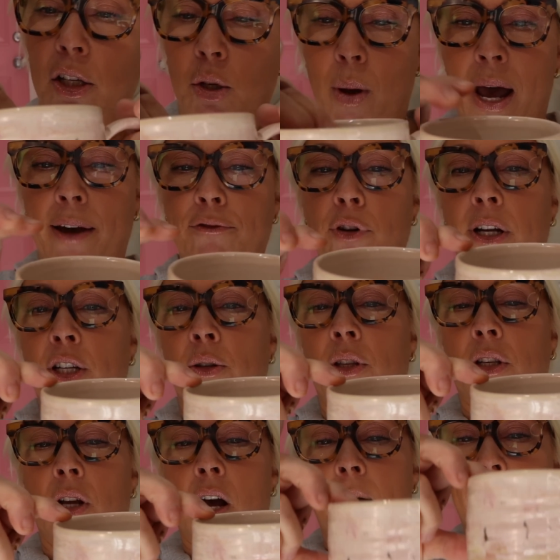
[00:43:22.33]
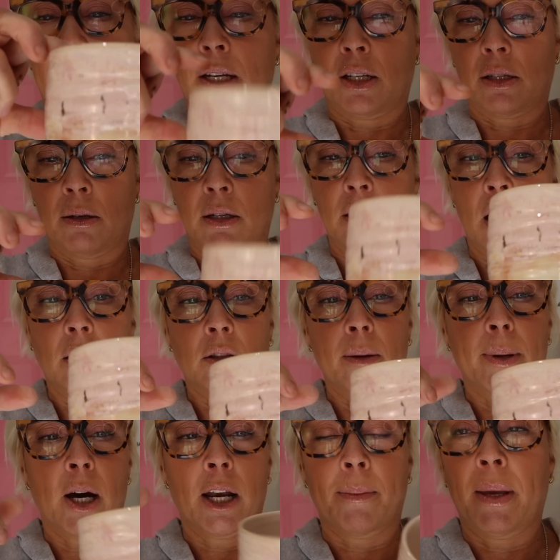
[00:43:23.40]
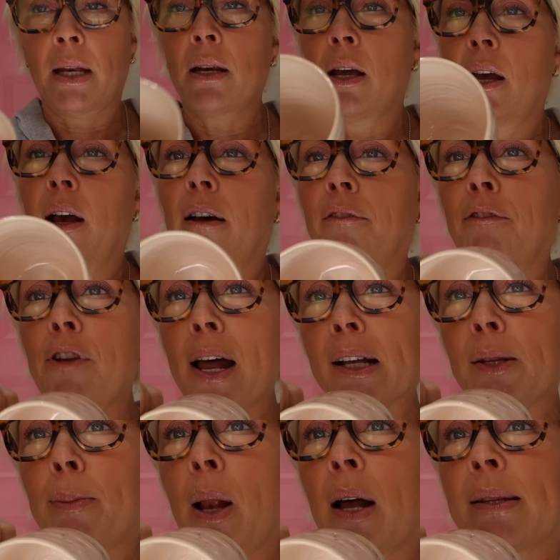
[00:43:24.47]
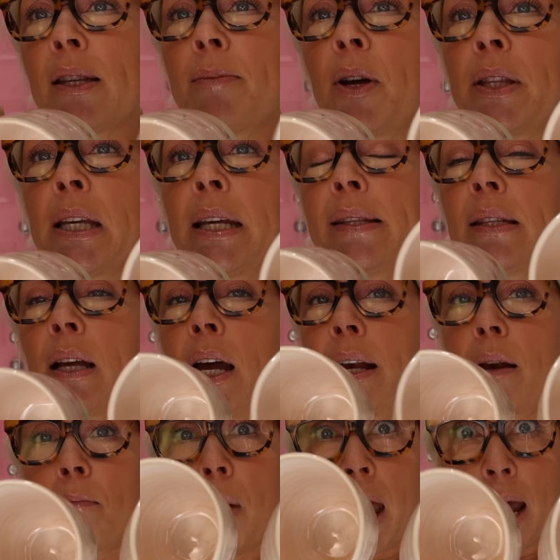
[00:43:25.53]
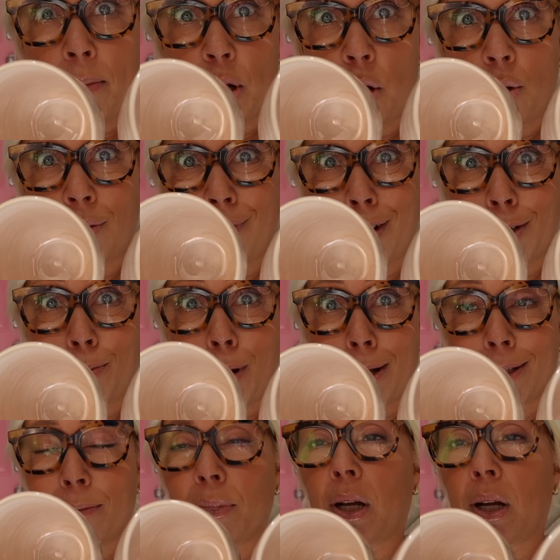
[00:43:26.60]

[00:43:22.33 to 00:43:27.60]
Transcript: So after I do the top, I just dunk the bottom in. Flex Blossom on the inside. AMACO's Flex Blossom